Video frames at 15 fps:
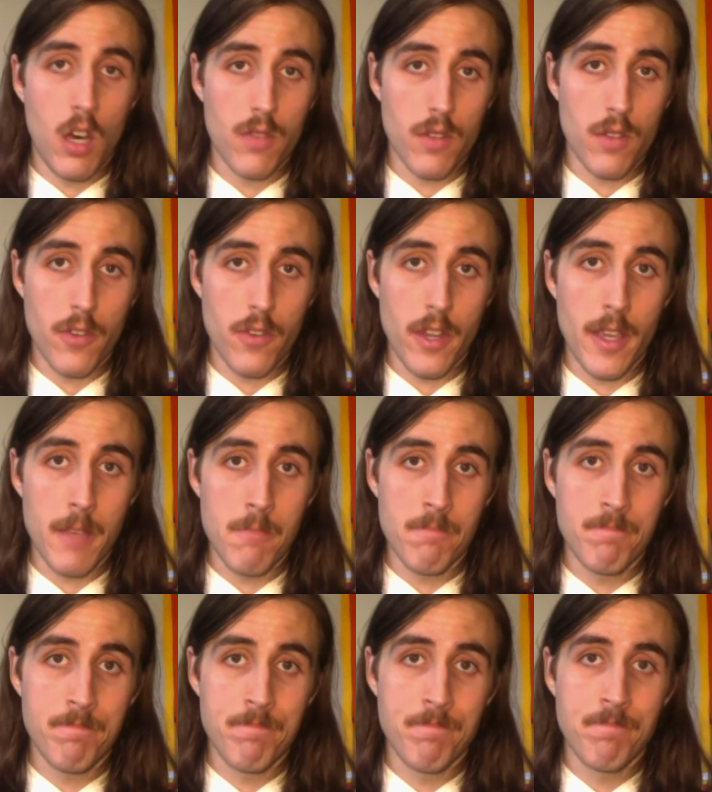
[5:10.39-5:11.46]
for free.
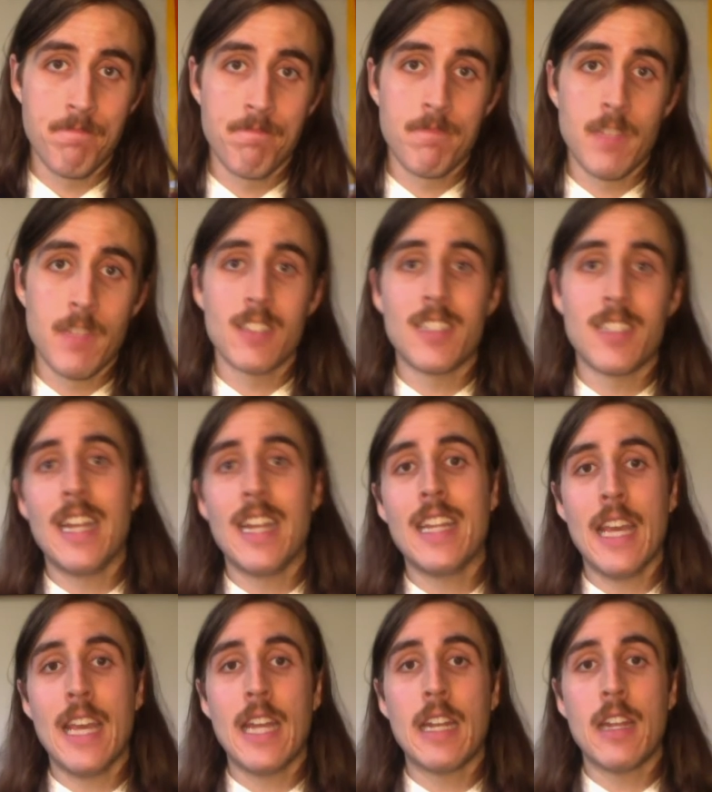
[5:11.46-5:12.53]
I'll say it
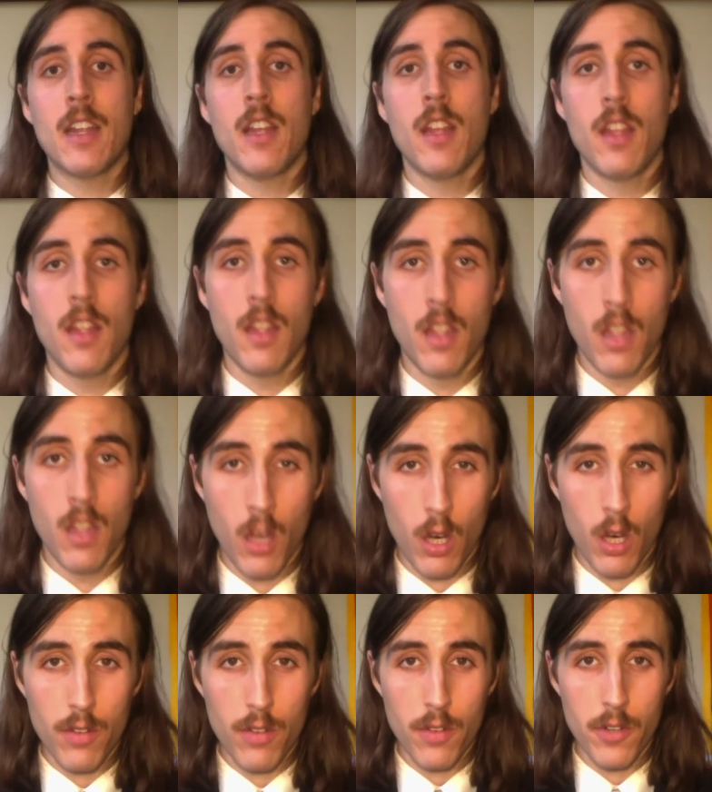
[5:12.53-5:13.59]
again,
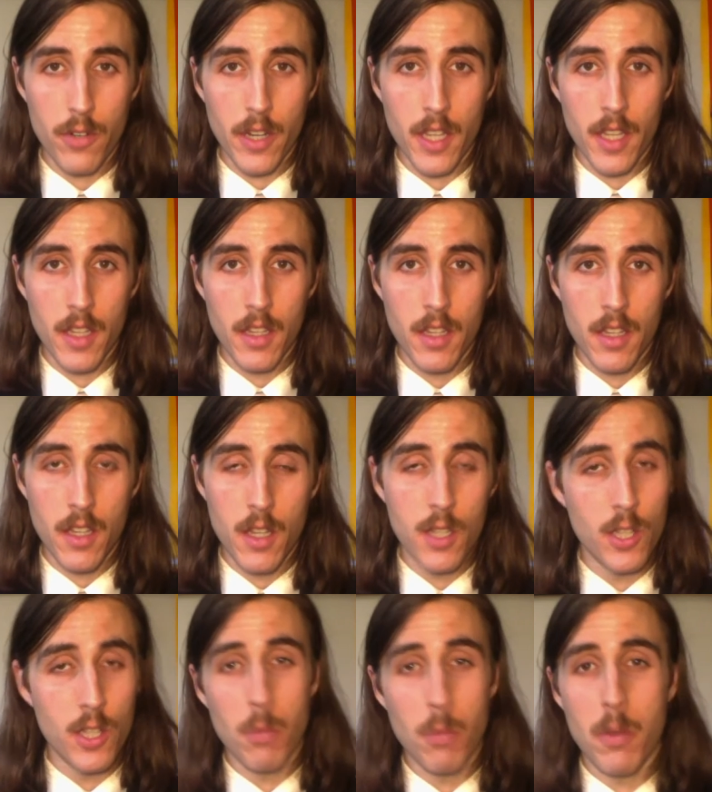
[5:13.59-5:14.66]
all for free.
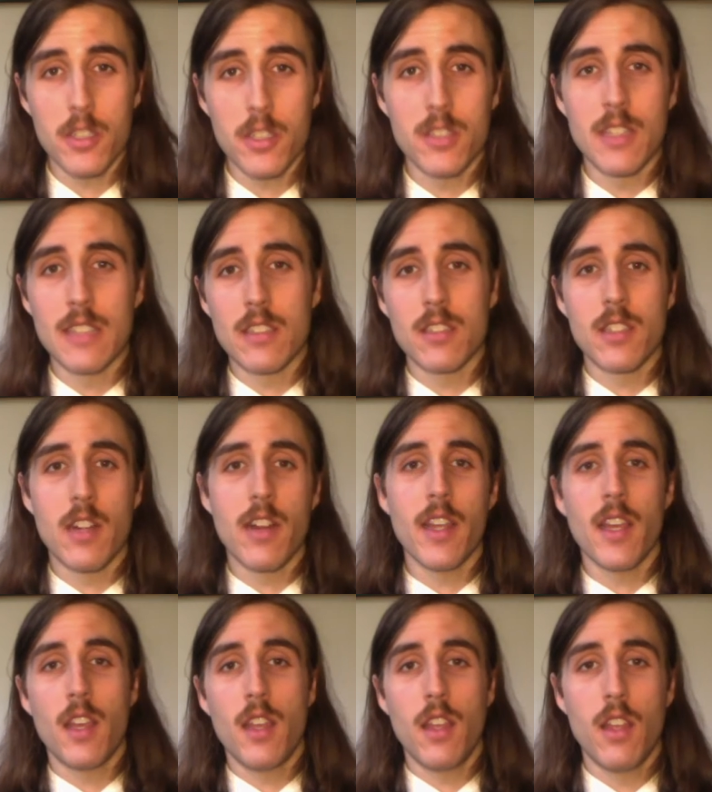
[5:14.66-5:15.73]
No purchase necessary,
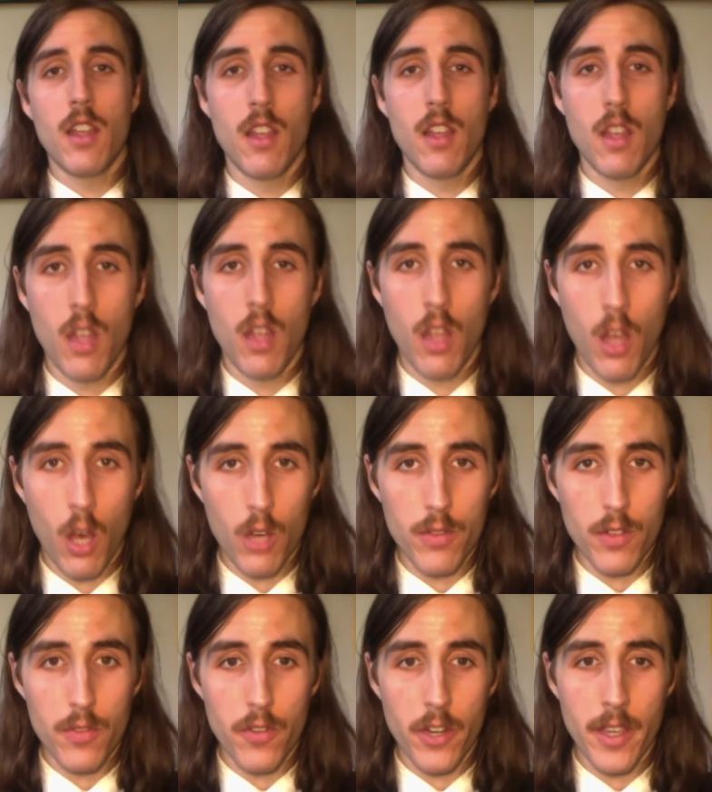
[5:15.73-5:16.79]
all
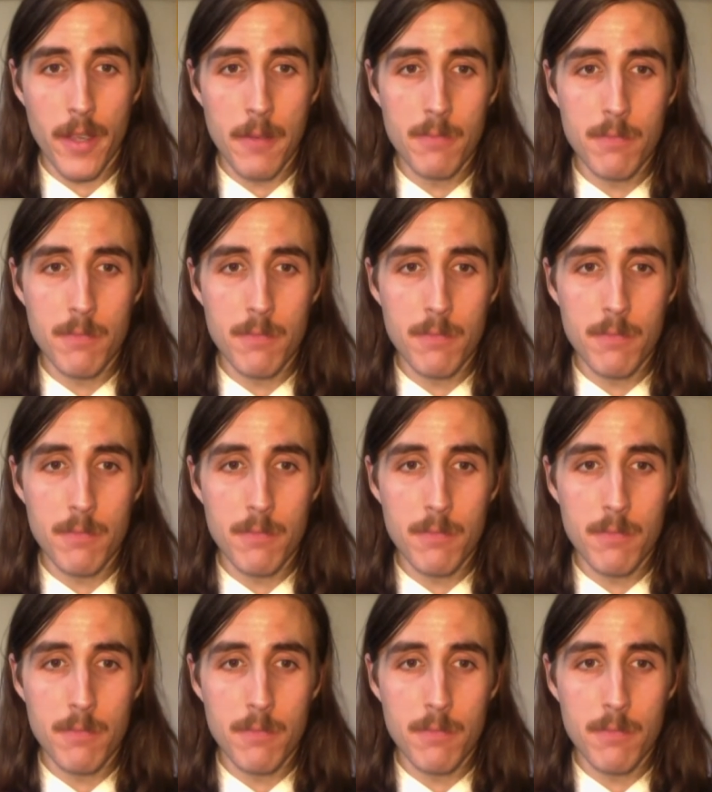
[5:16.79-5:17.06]
for free.